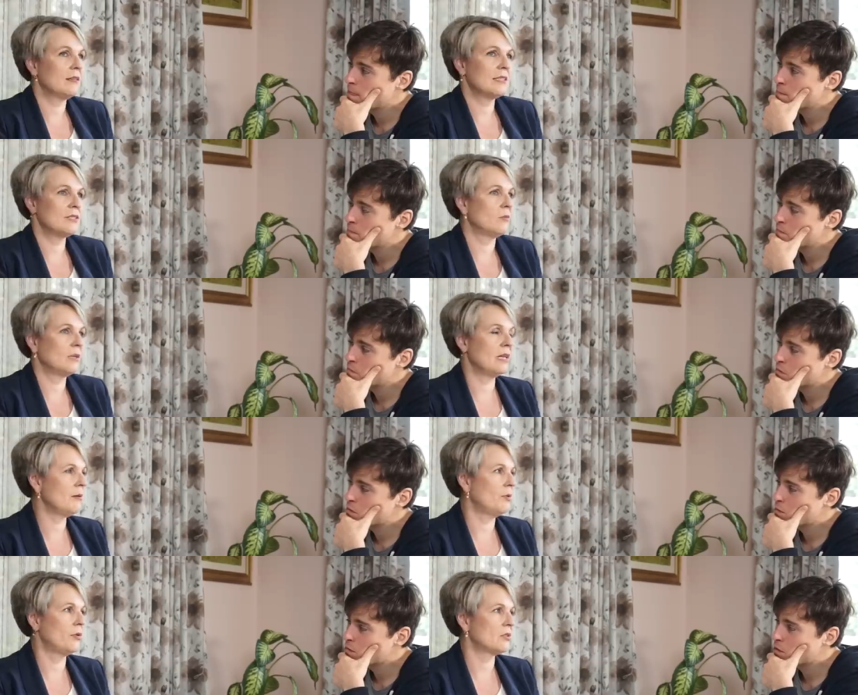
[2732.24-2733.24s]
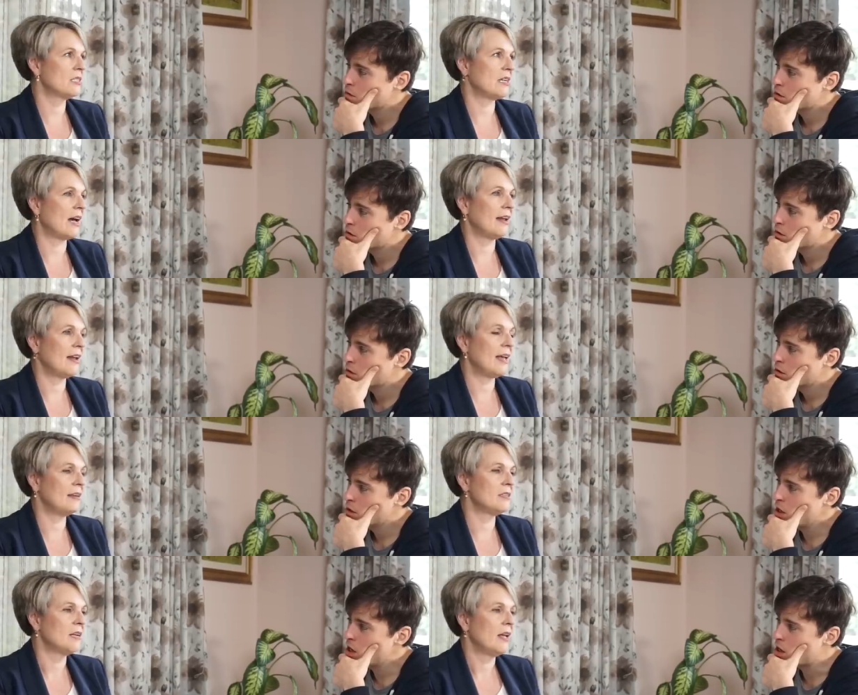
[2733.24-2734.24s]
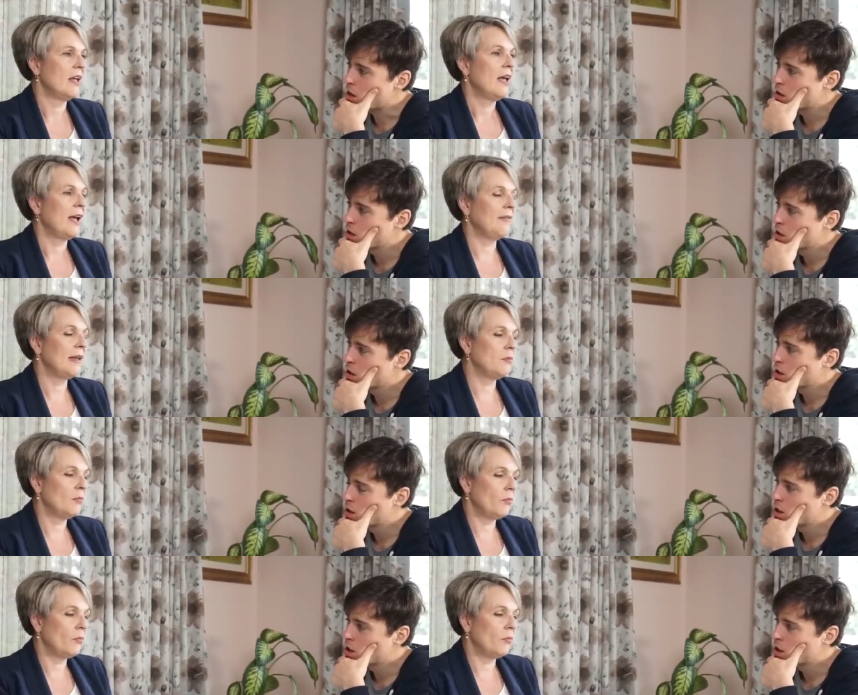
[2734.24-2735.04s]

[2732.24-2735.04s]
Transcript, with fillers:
Speaker 1: that's a really important start. And yeah. and then